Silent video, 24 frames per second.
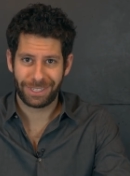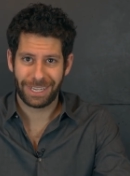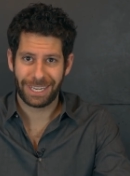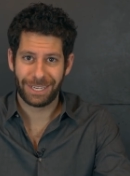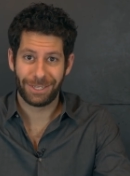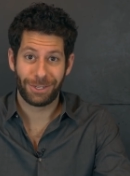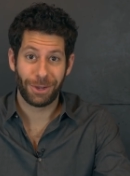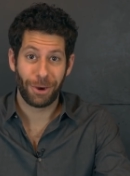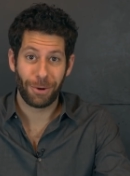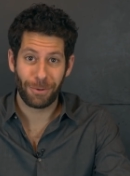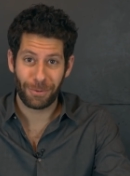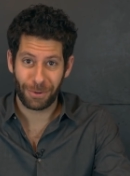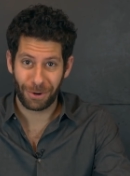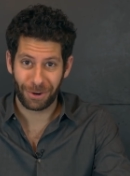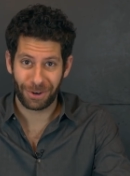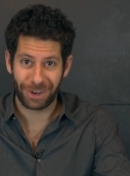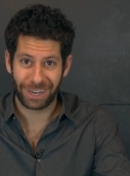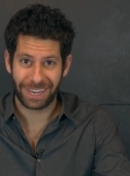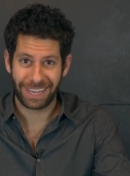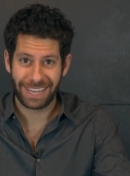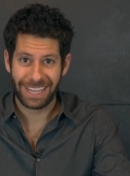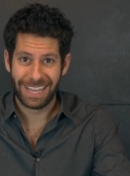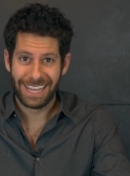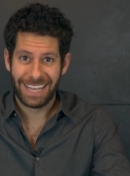And don't
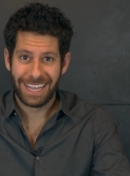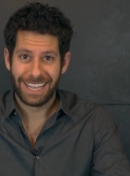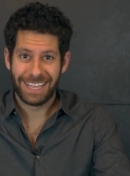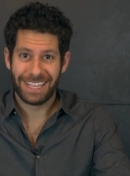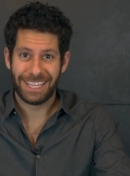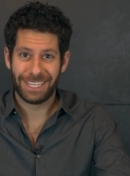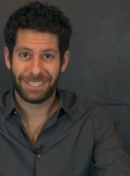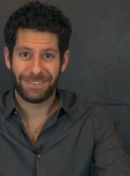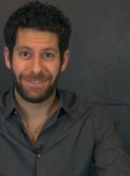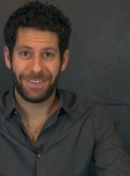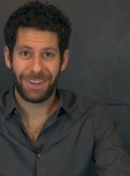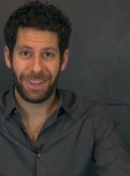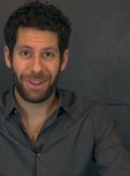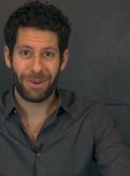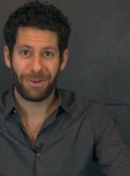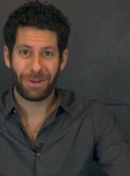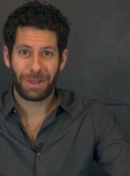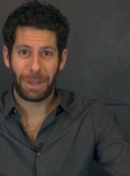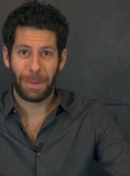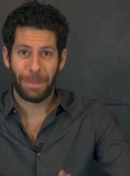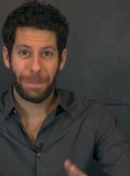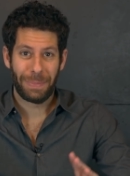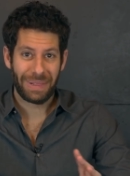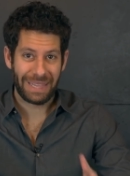worry, this video
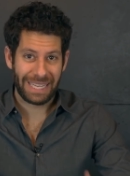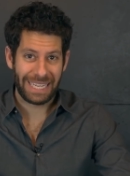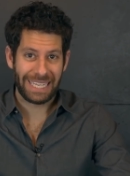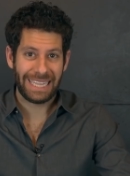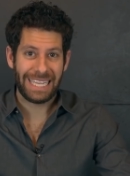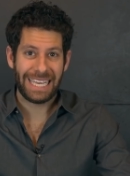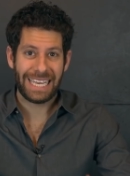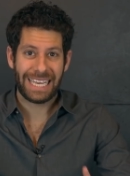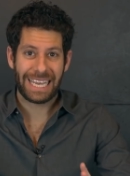completely